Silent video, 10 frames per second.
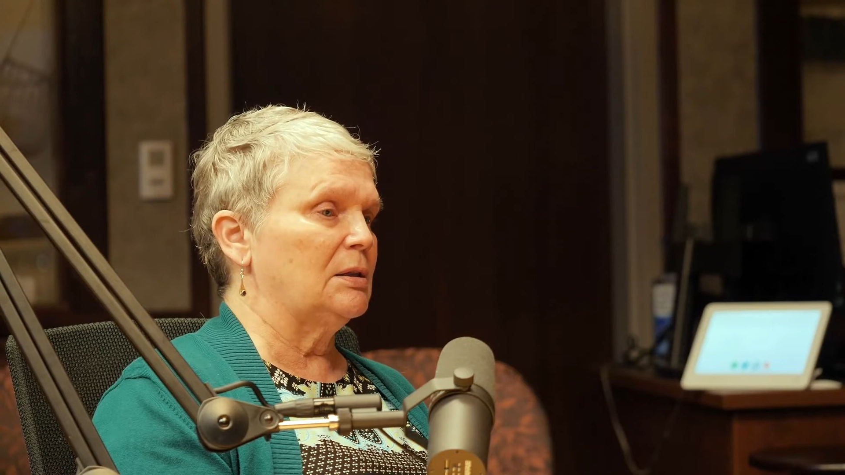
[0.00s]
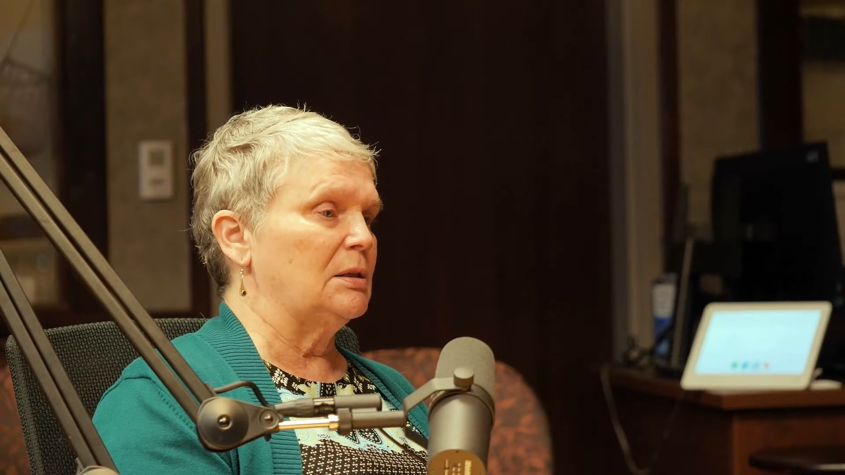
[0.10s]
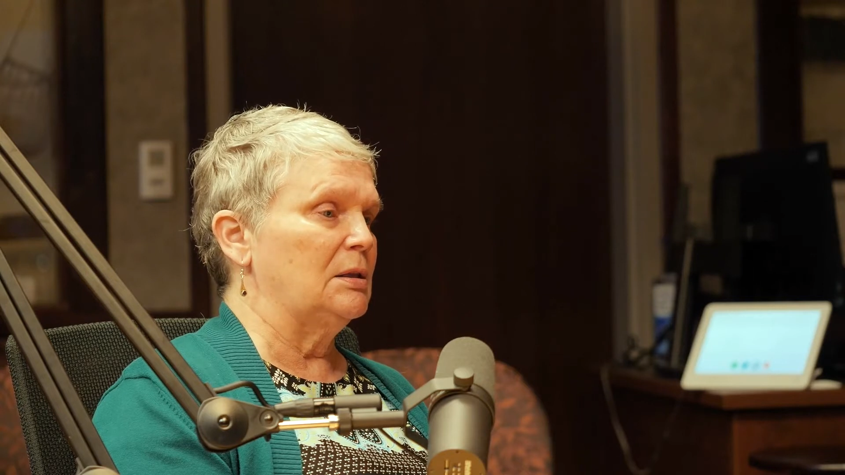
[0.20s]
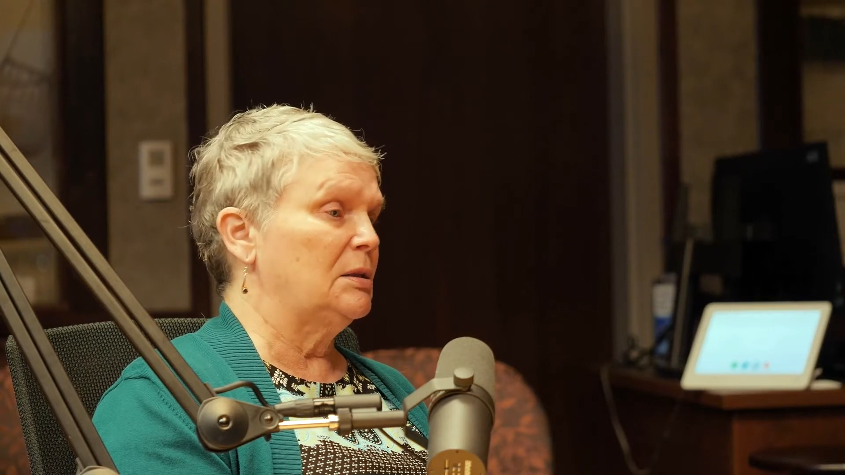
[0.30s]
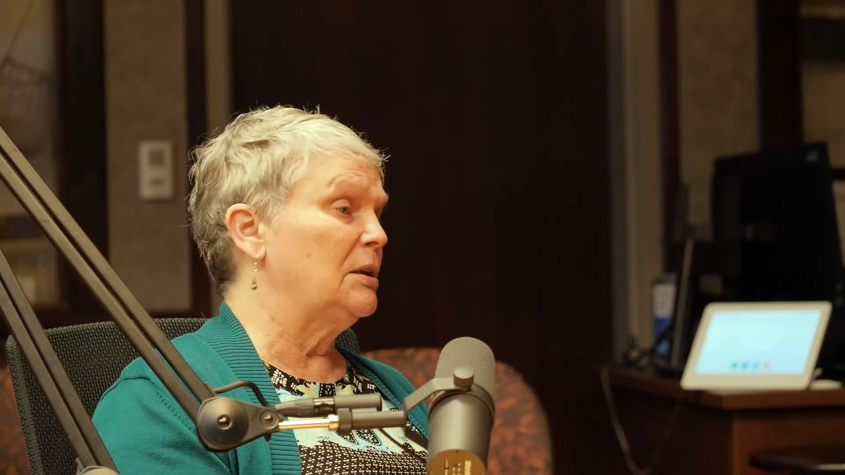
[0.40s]

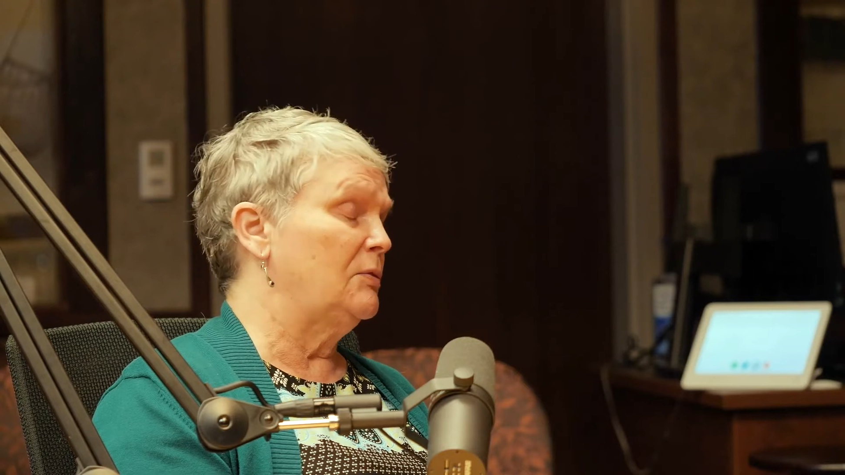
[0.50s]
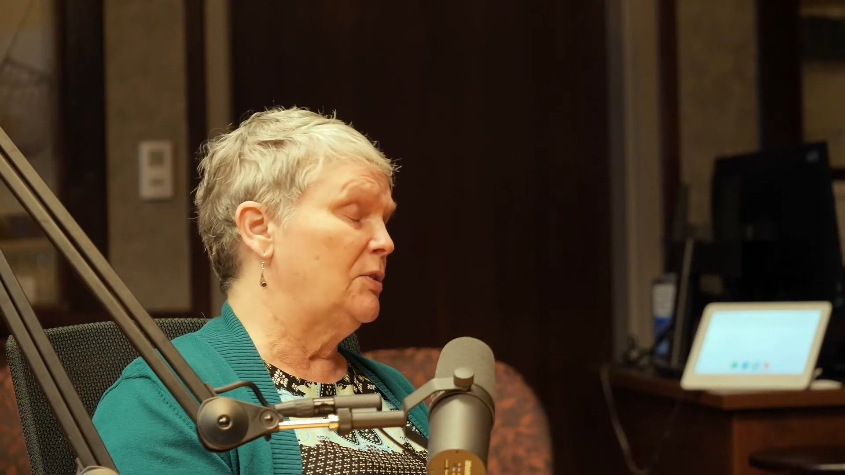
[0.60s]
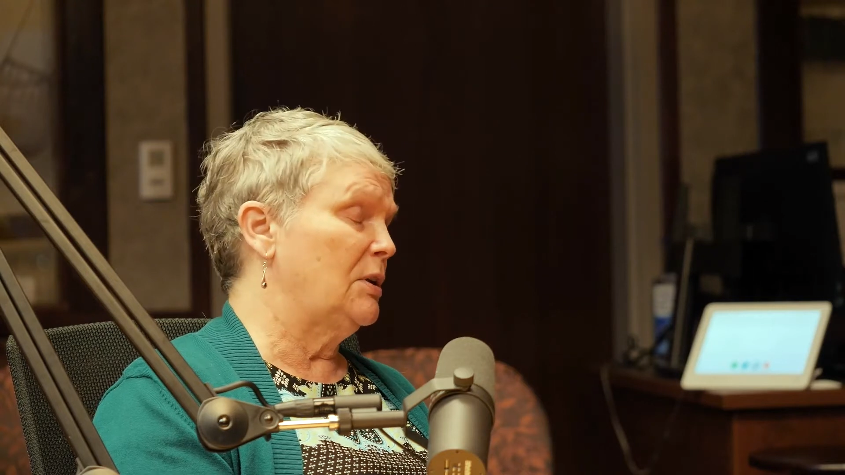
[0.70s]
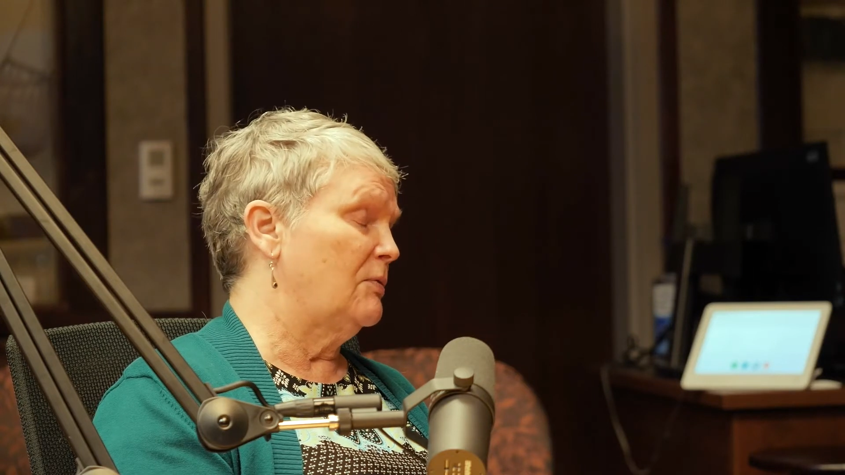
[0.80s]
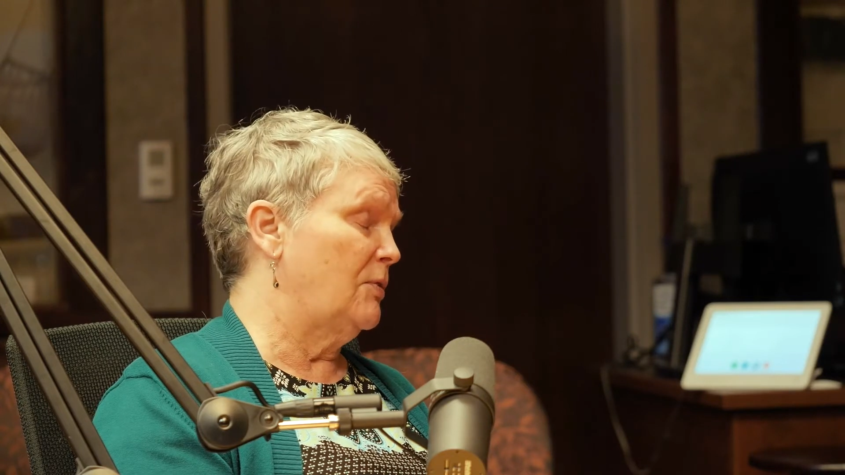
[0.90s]
in the
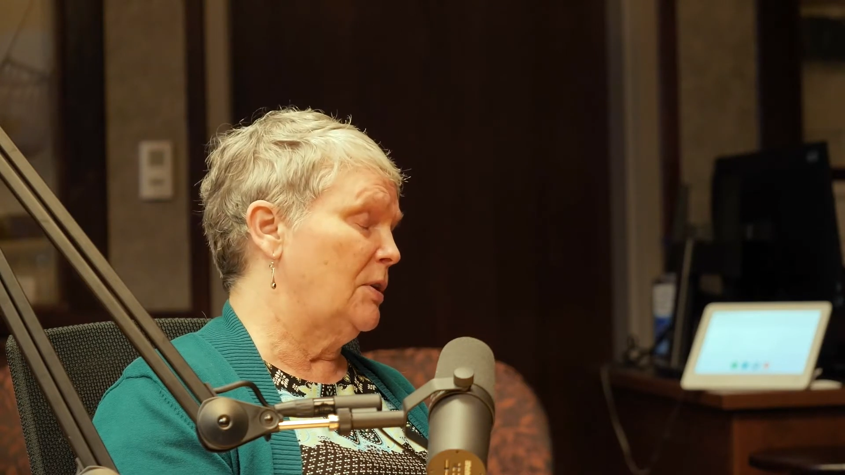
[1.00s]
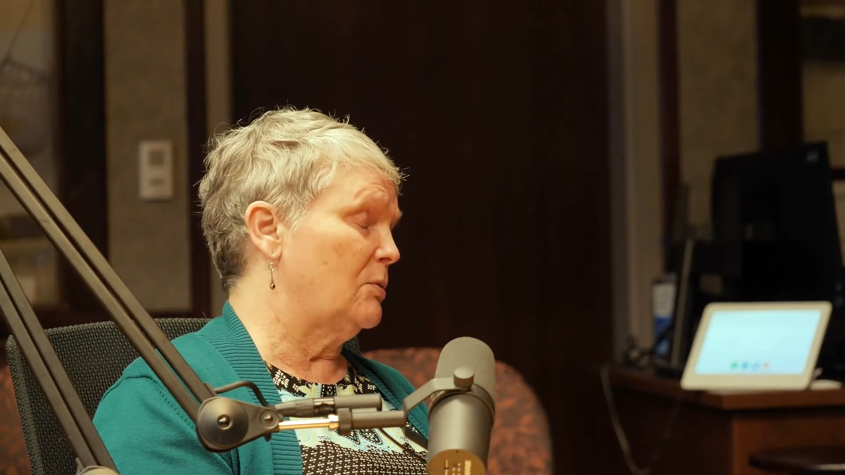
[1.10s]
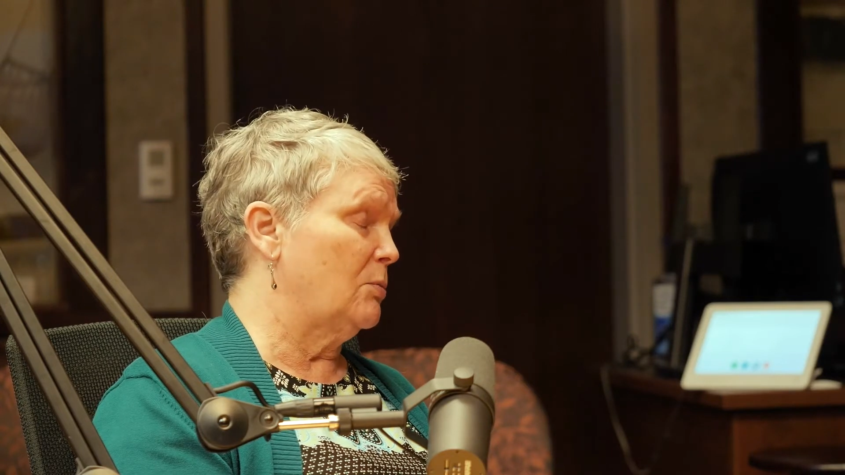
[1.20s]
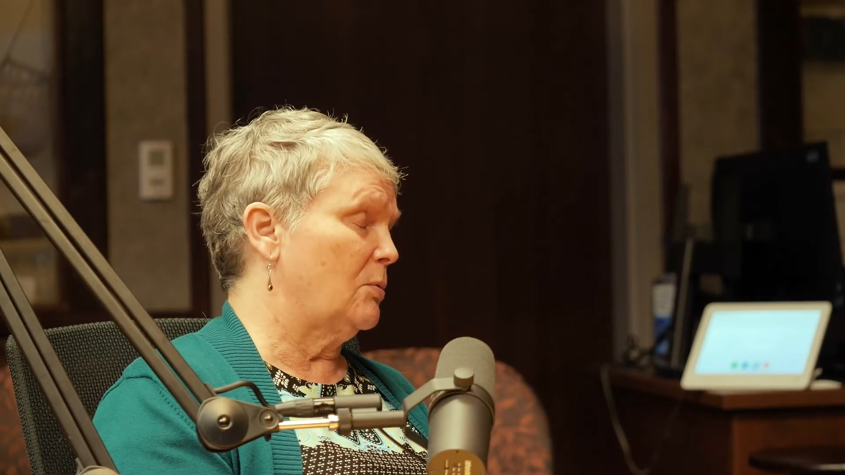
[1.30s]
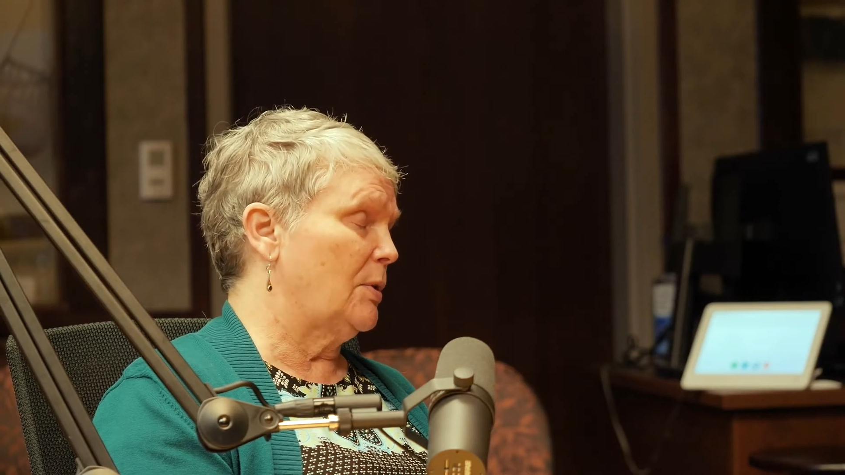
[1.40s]
evening
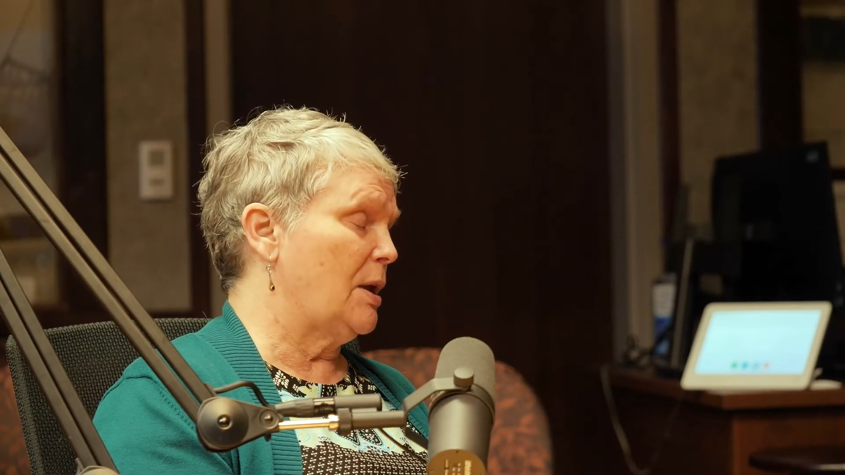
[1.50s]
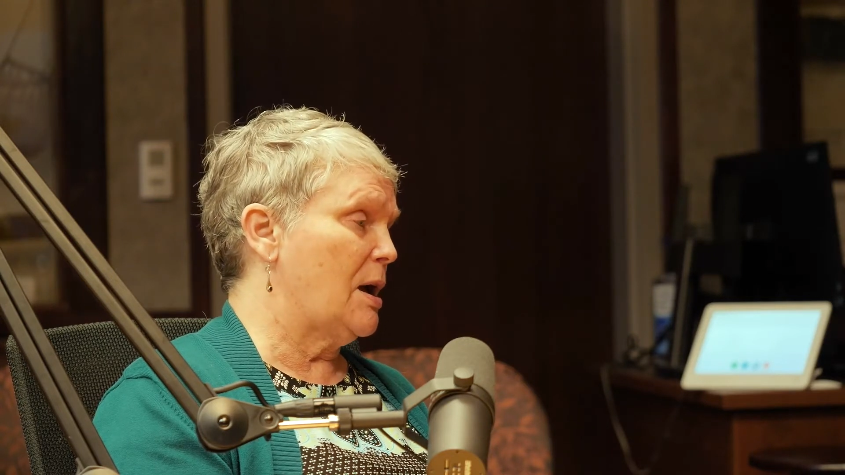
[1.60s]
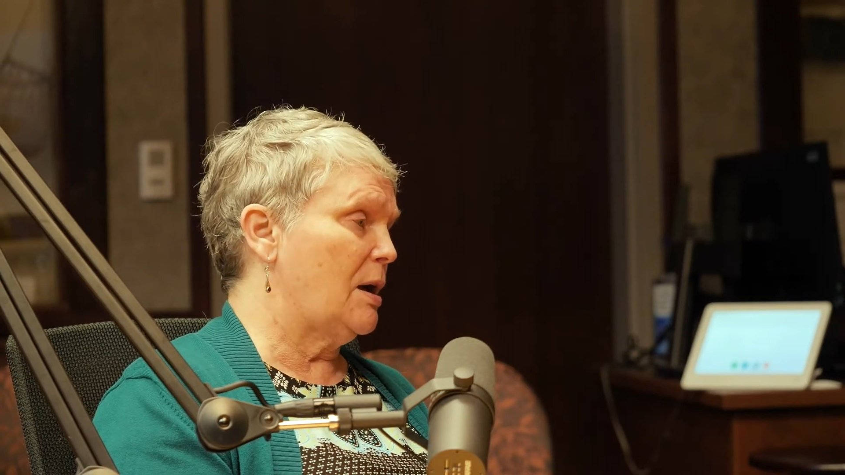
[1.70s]
event where we